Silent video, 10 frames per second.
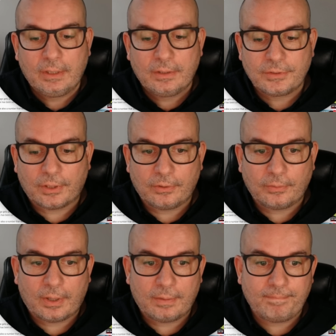So,
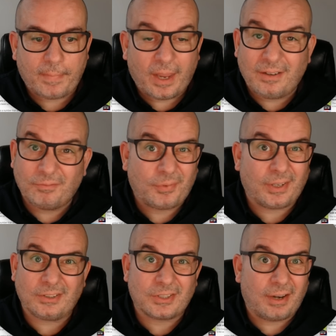and
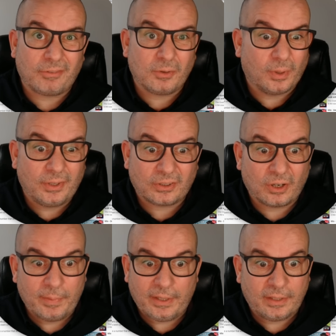thanks to everyone that
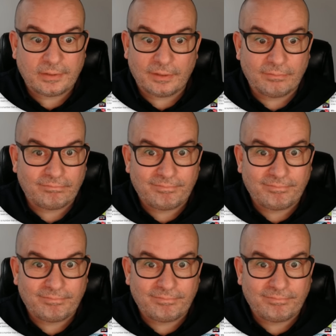commented and